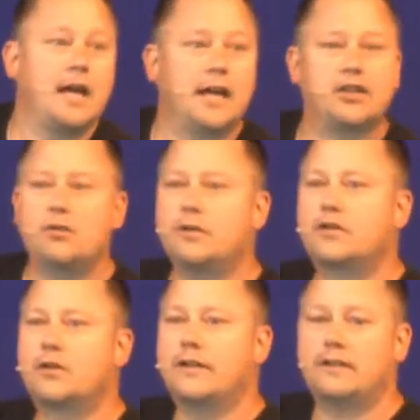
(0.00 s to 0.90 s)
And you know what's
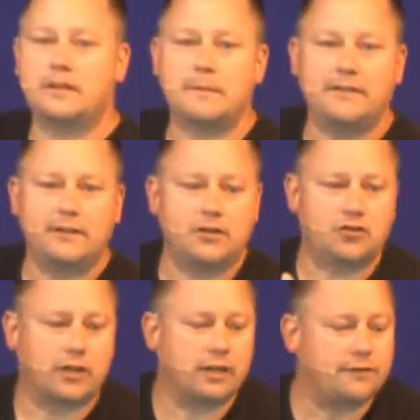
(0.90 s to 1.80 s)
crazy? Anybody seen the
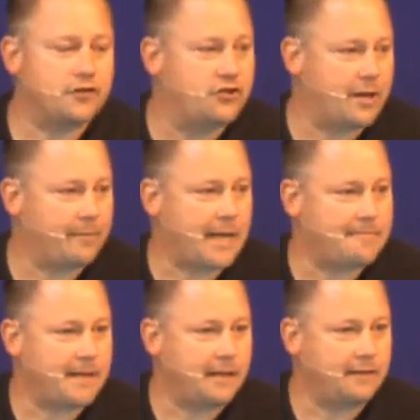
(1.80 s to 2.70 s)
trailer for Gemini
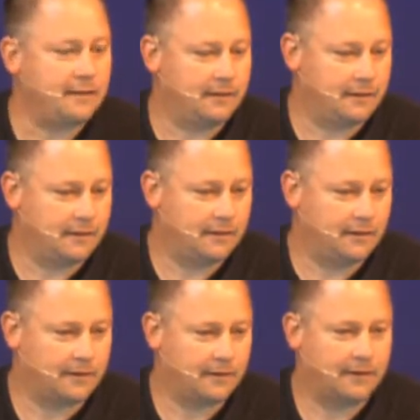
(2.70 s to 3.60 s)
Man?
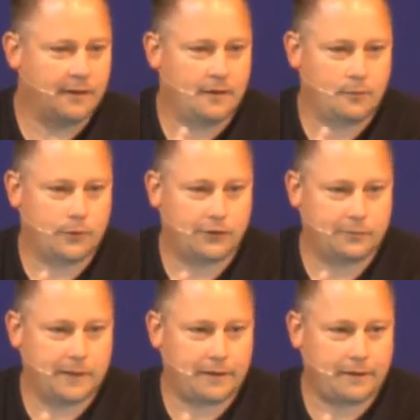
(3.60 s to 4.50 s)
Will
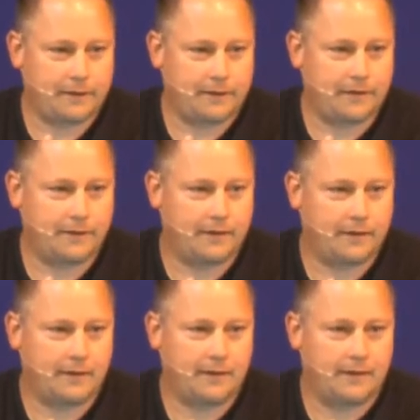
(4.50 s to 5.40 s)
Smith?
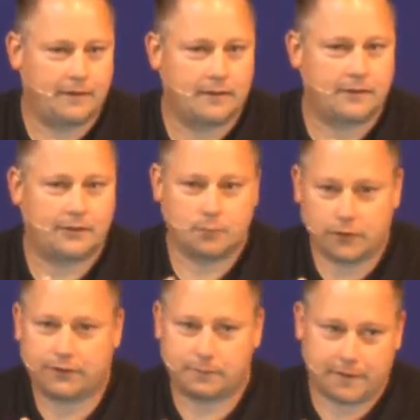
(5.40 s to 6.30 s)
There's some
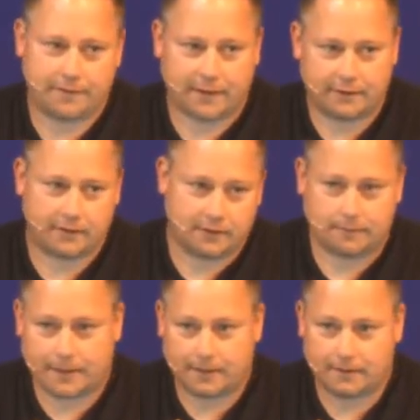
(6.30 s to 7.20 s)
Will Smith fans in here, right?